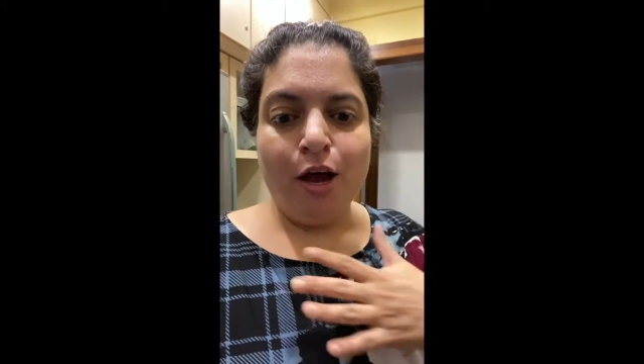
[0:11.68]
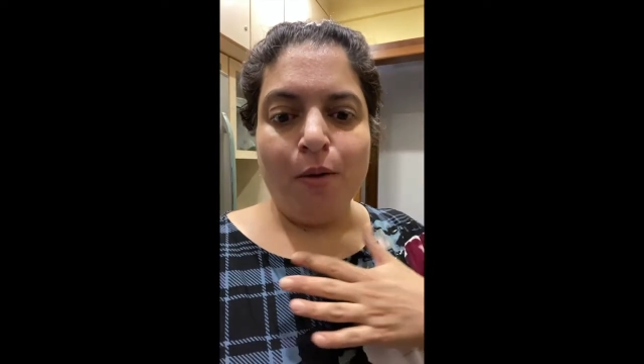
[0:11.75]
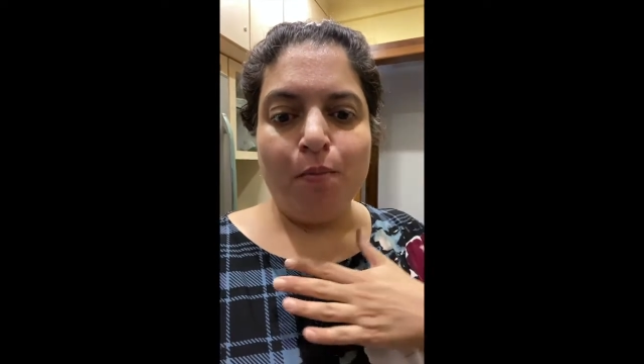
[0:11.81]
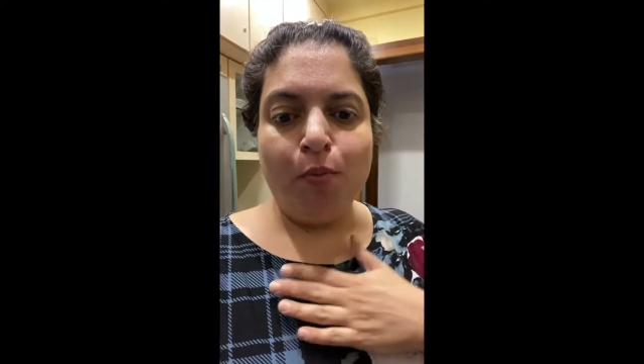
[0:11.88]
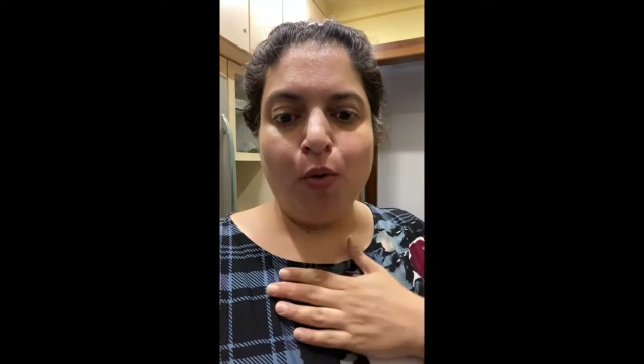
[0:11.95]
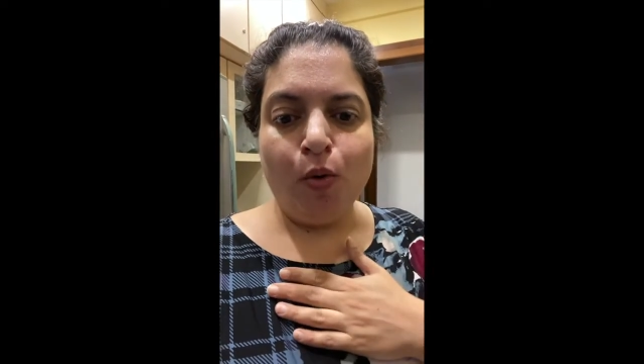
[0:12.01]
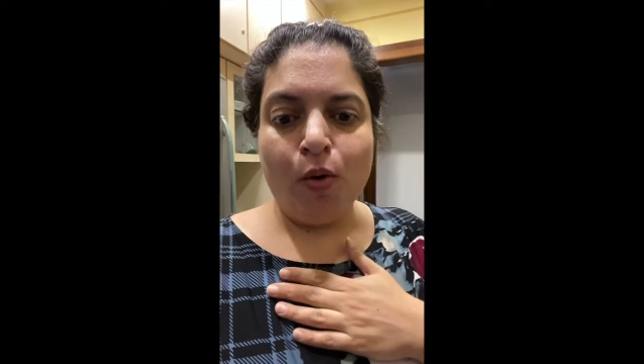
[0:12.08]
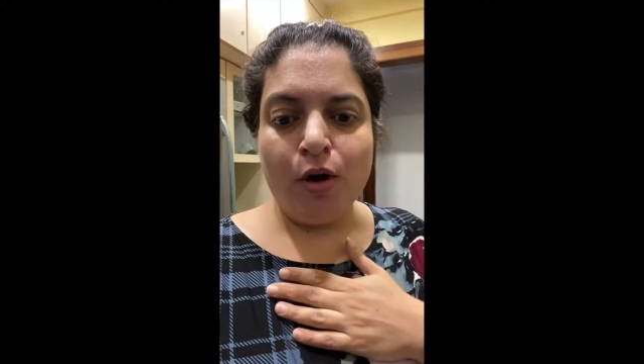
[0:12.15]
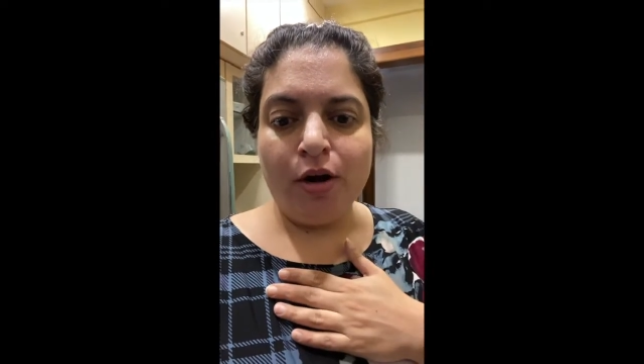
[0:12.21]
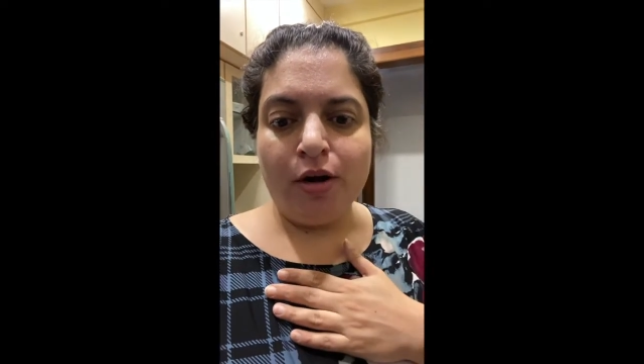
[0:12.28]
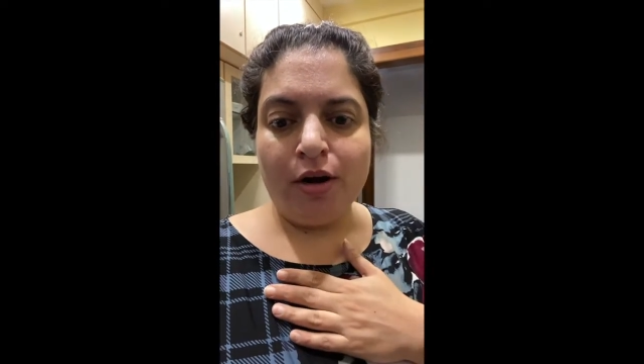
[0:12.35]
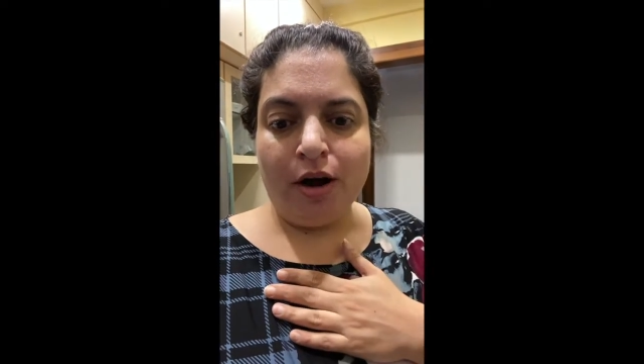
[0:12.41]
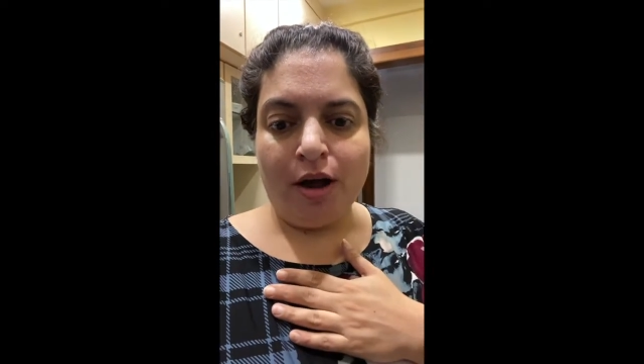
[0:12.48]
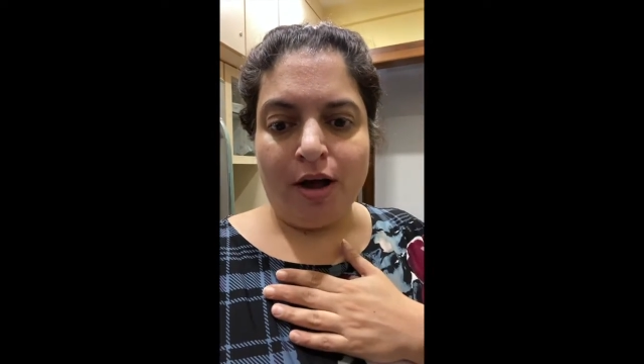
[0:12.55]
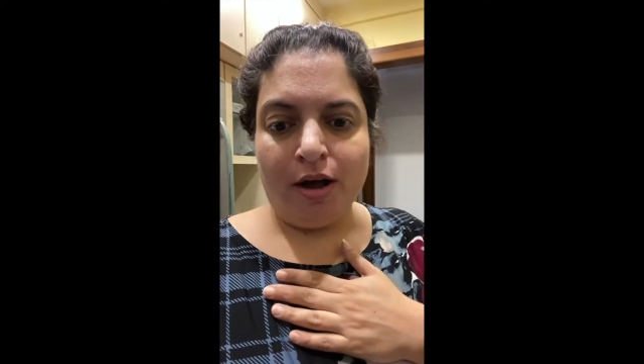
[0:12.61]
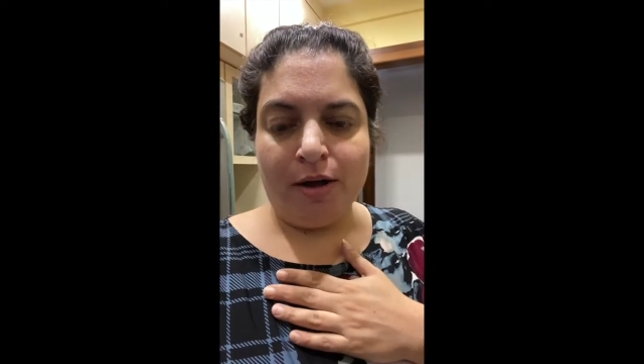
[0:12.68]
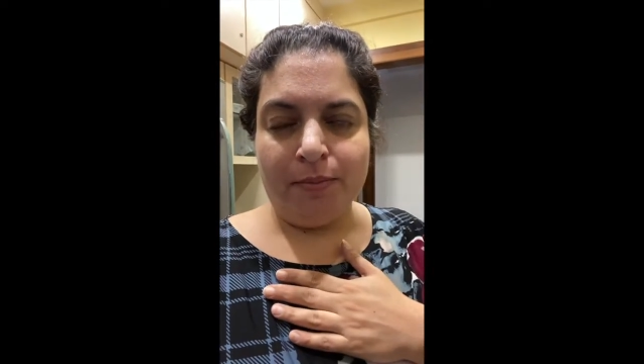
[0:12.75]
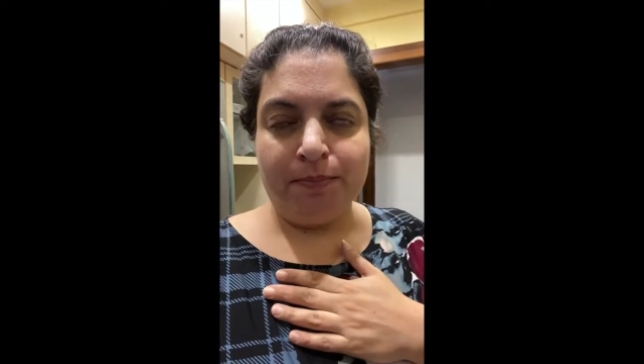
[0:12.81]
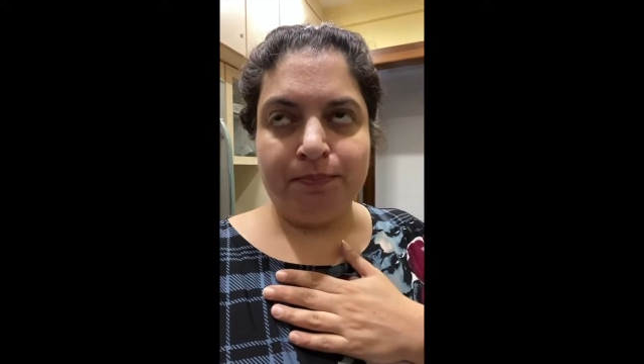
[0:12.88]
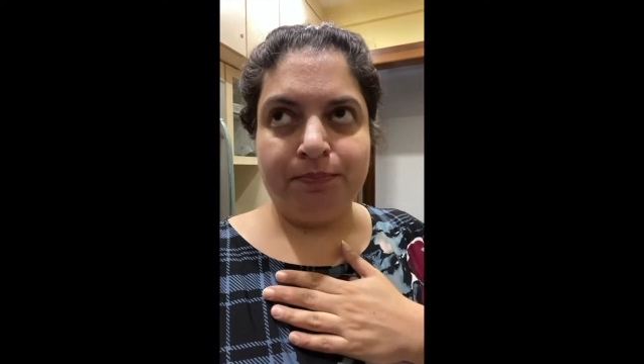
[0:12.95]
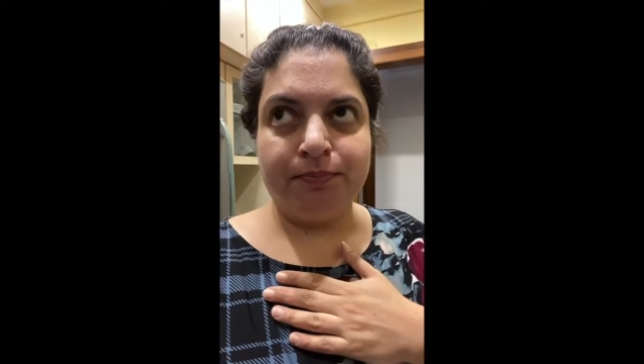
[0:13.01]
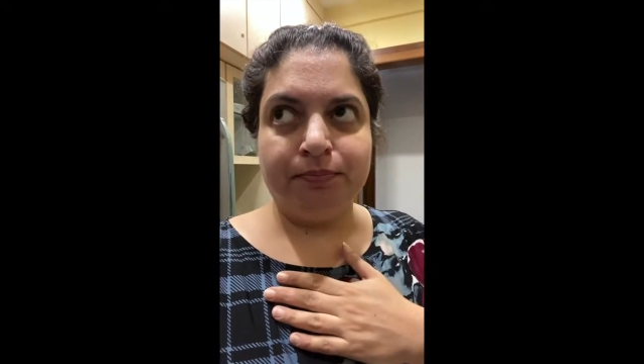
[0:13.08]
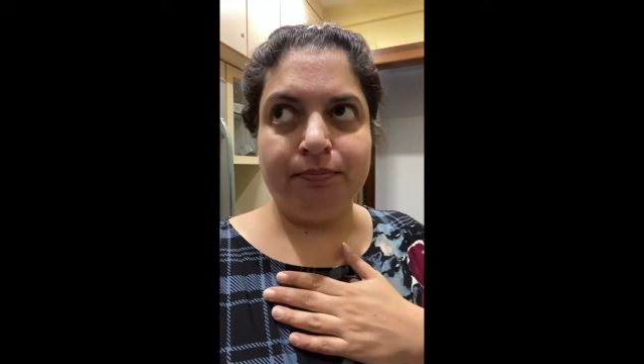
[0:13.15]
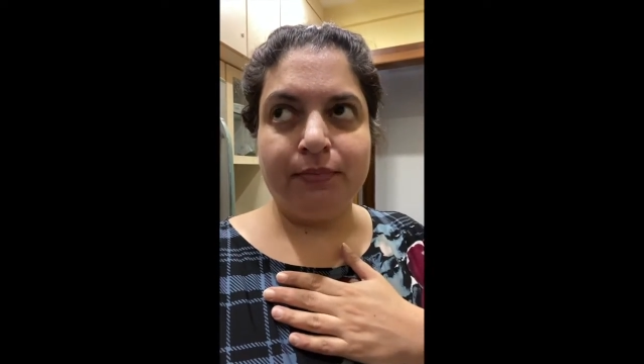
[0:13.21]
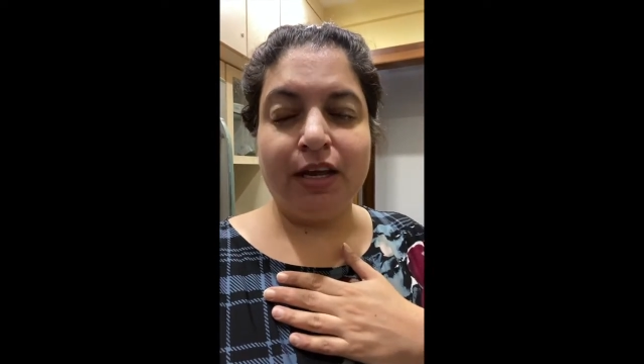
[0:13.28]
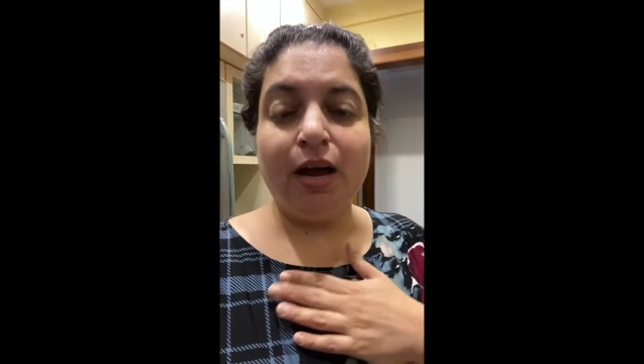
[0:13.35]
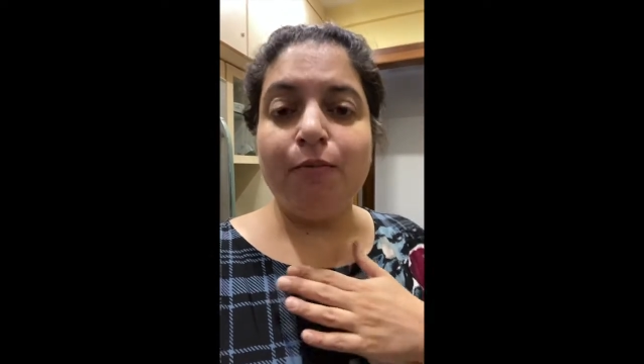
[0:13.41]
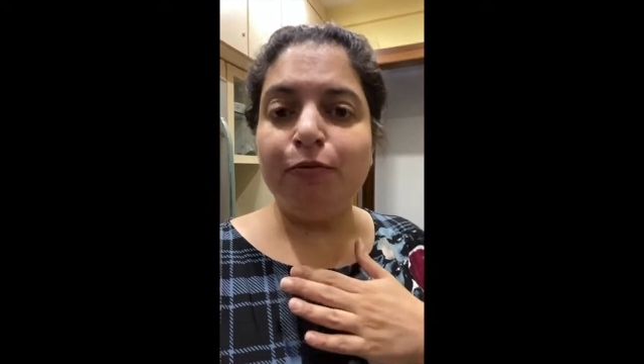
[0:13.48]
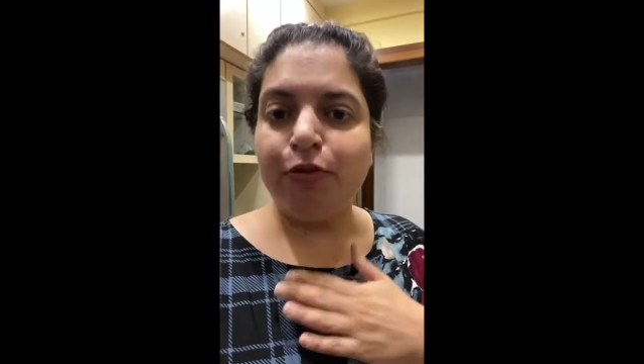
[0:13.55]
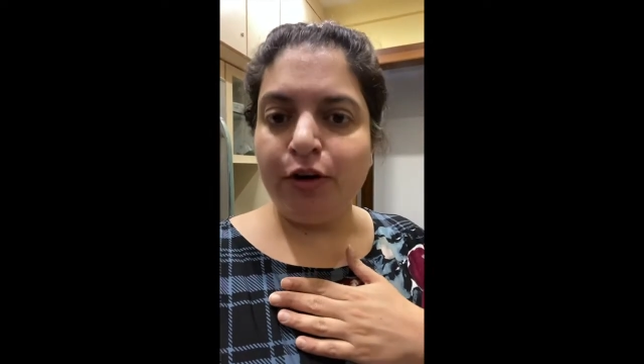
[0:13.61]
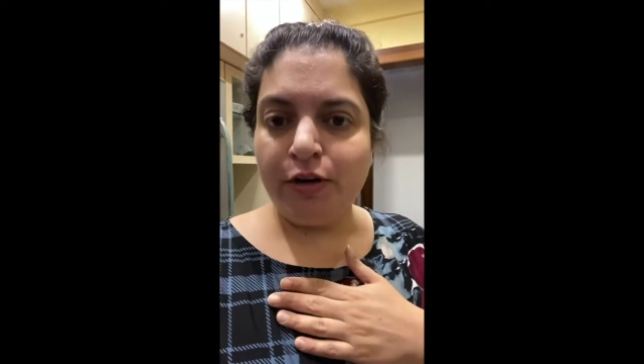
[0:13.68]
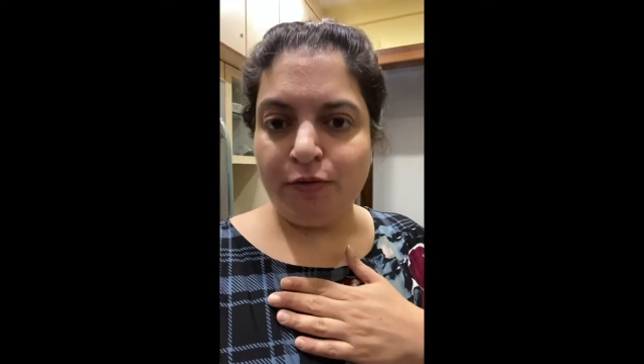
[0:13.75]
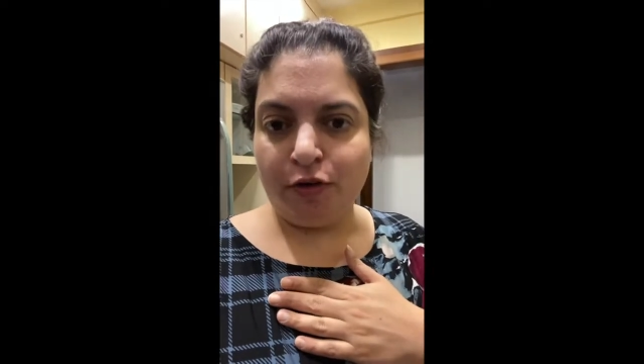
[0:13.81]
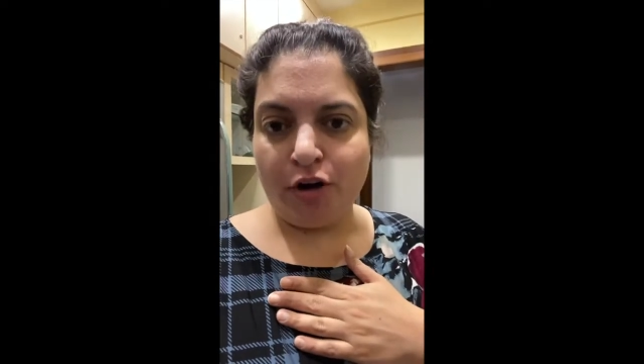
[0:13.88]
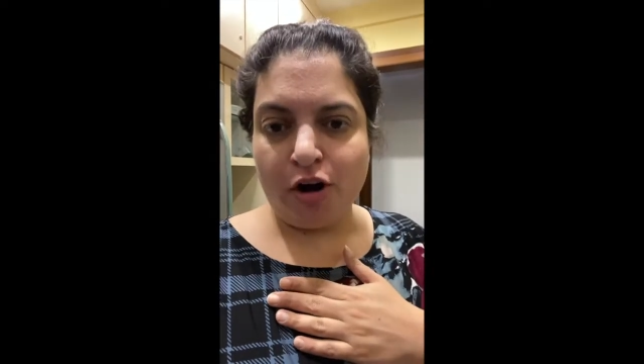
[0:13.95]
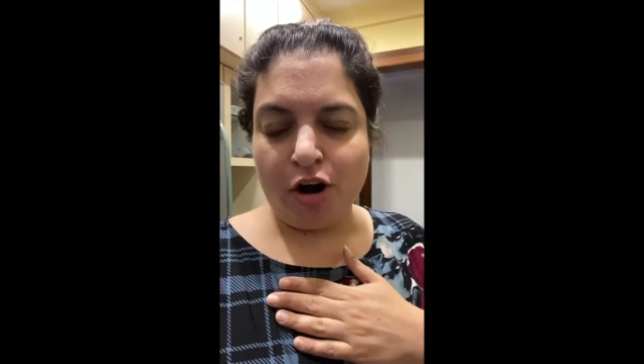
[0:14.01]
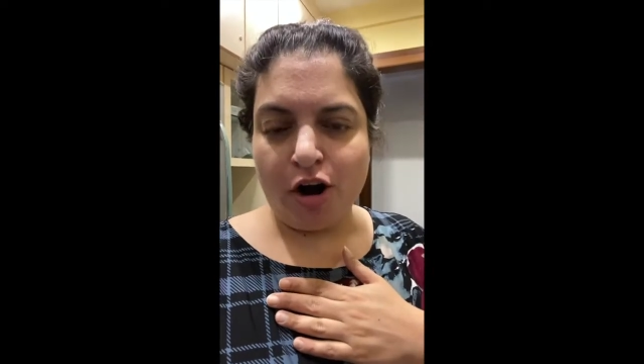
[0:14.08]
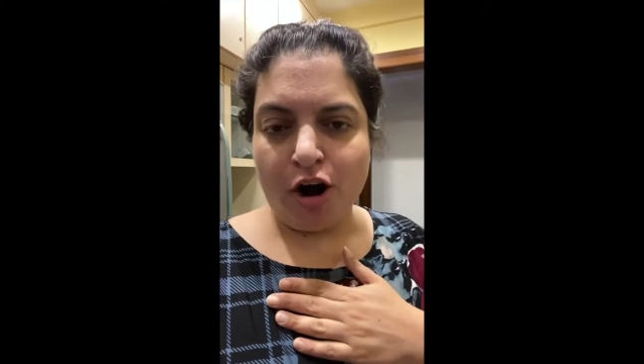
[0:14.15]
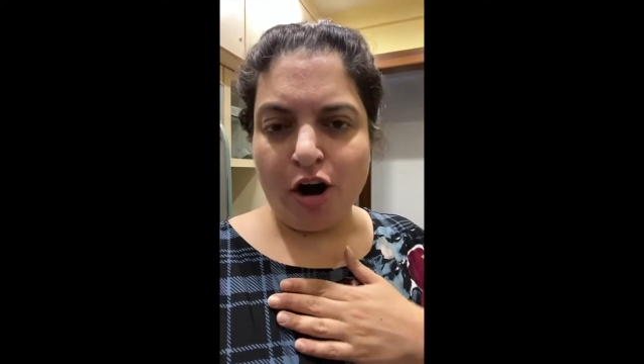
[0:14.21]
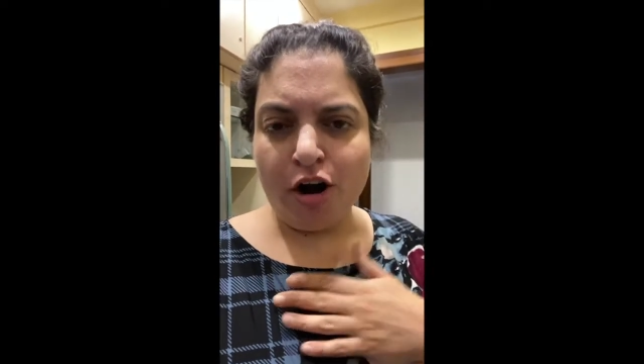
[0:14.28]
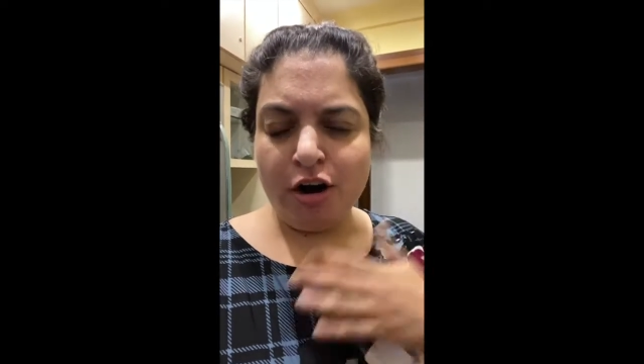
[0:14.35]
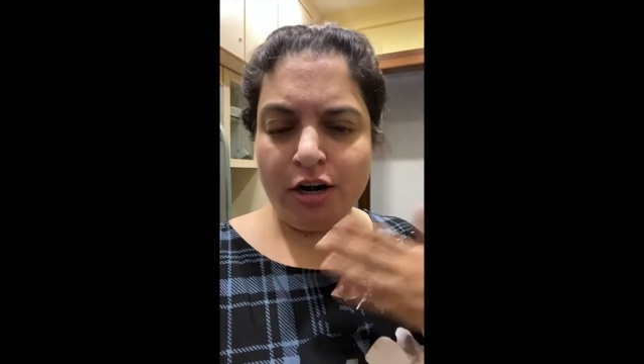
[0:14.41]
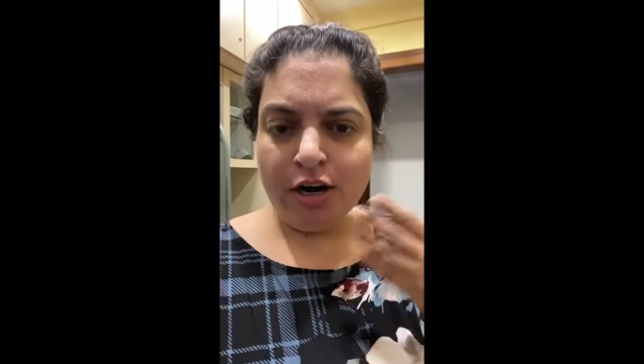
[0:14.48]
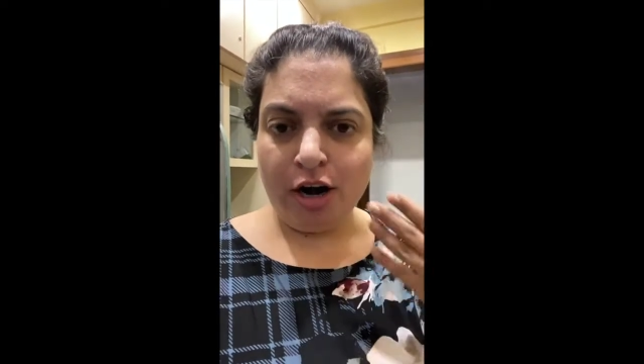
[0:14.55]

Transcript: more um, comfort for our heart,